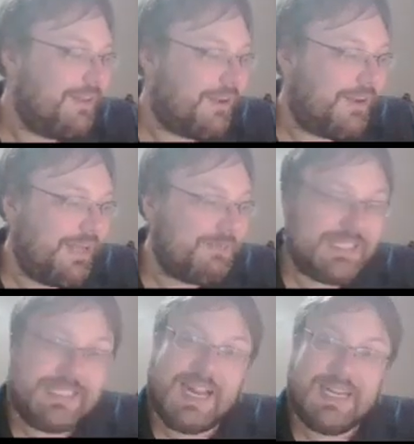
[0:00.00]
or him
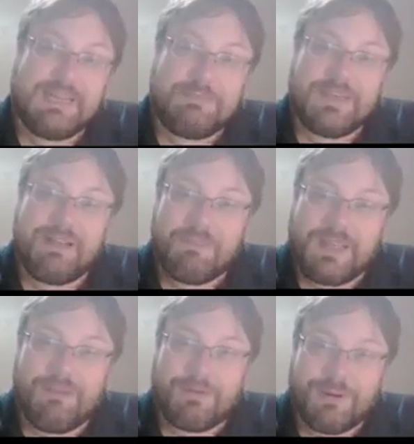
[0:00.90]
standing up in a
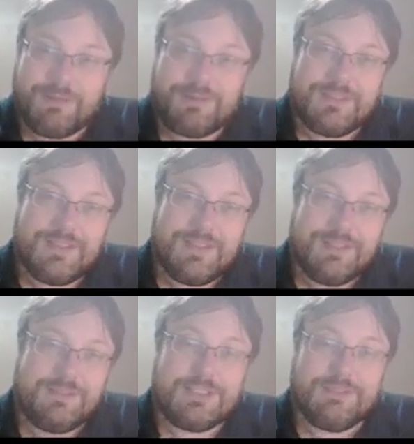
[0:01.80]
pirogue,
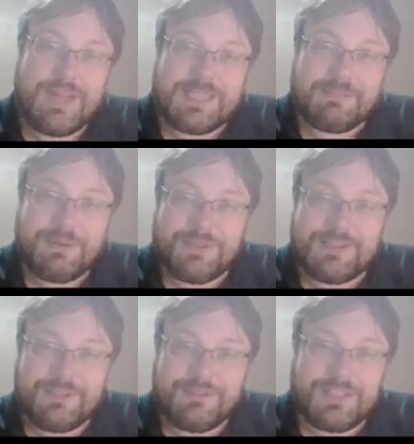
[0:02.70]
which you're not supposed to
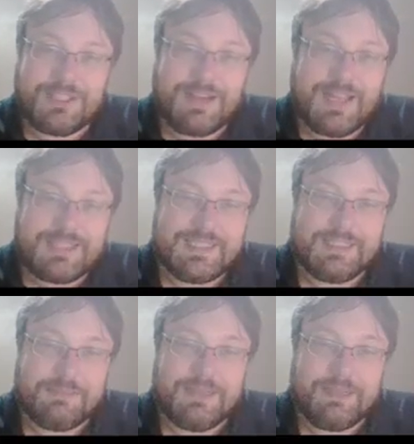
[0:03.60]
do because your ass ends
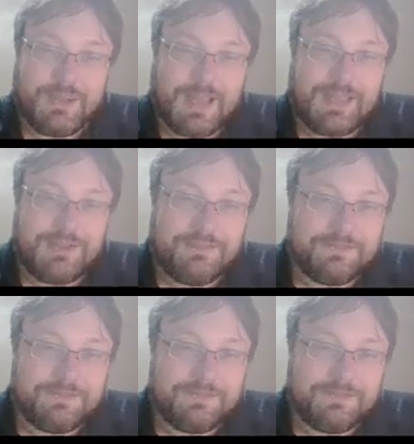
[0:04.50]
up in the bayou,